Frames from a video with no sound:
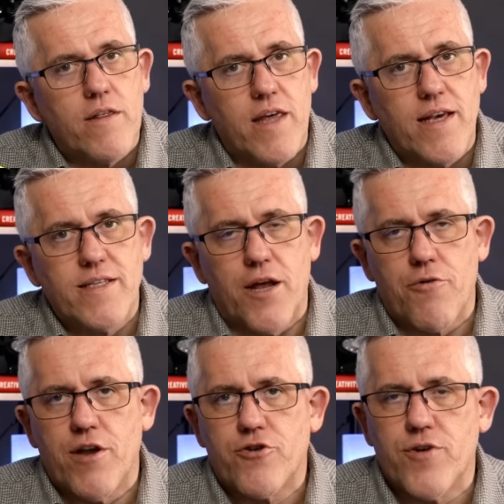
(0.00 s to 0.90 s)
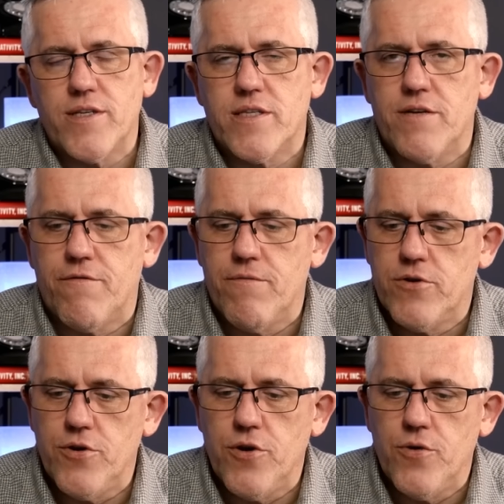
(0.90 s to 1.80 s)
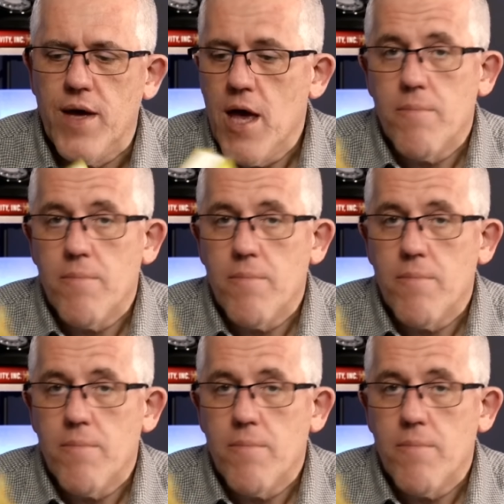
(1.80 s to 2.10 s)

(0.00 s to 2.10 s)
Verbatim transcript: things that are interested to you.